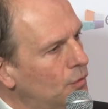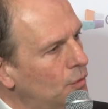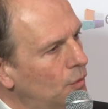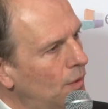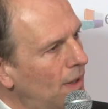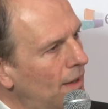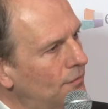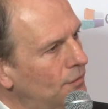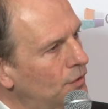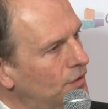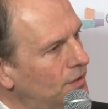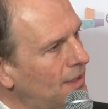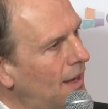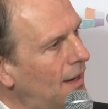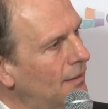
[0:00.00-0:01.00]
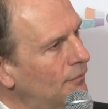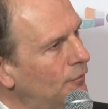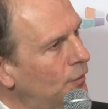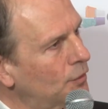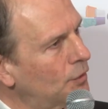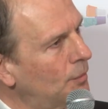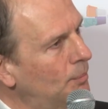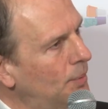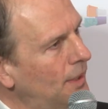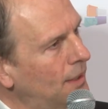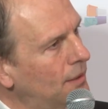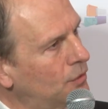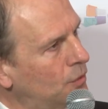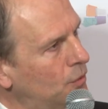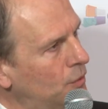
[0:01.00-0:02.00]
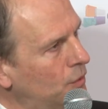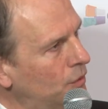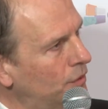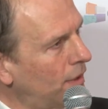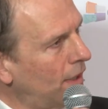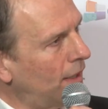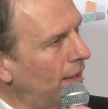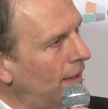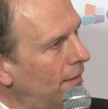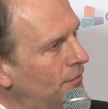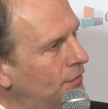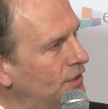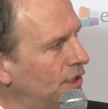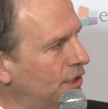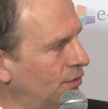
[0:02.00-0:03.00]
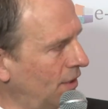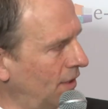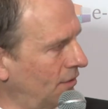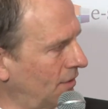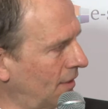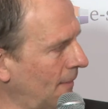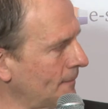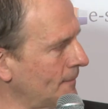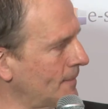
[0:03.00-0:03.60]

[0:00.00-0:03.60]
to have the time for the peak to have decreased.